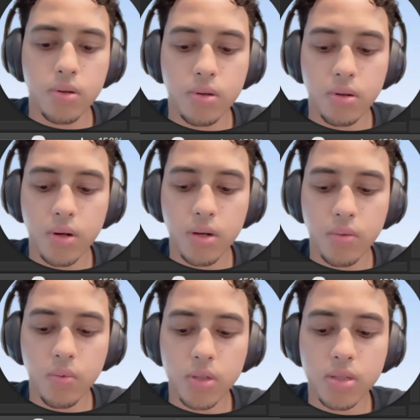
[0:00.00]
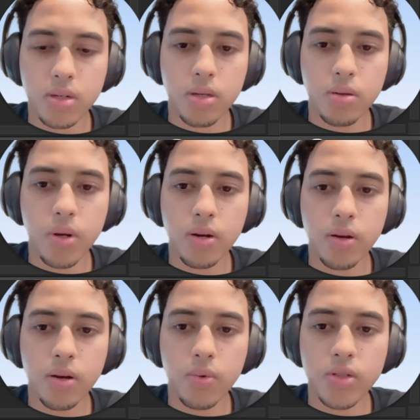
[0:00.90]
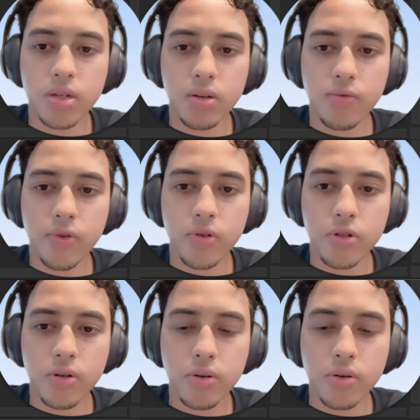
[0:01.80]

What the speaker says: All right, what's another feature?